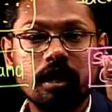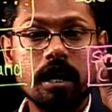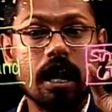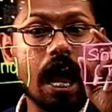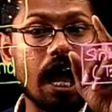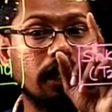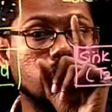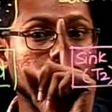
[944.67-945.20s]

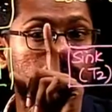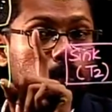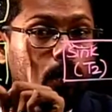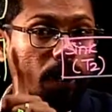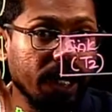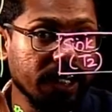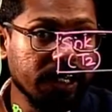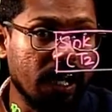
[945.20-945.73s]
And you'll
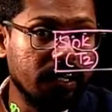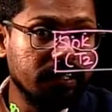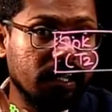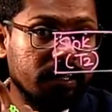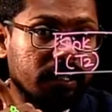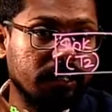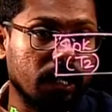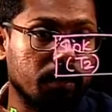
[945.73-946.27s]
wait until
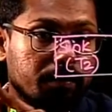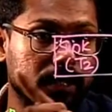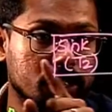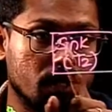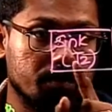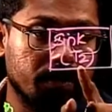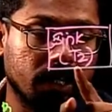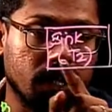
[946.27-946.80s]
the temperature
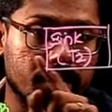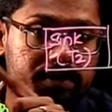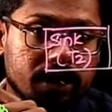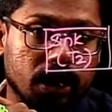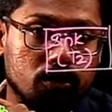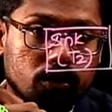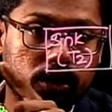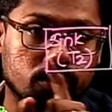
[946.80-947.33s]
becomes
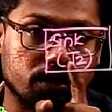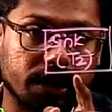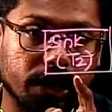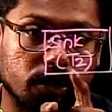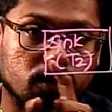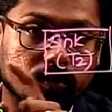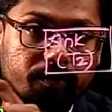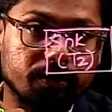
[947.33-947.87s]
equal to
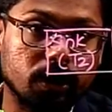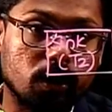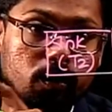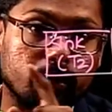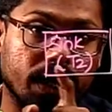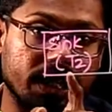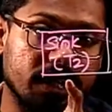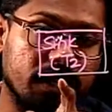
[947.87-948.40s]
T2. You'll
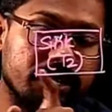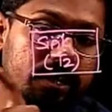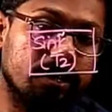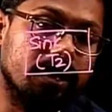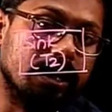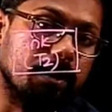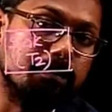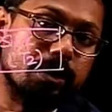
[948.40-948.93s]
wait until the
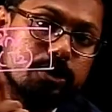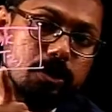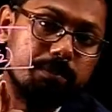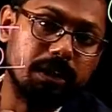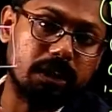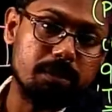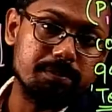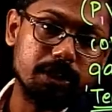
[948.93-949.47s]
temperature
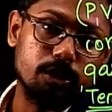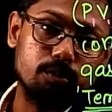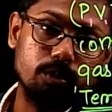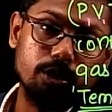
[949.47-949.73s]
becomes equal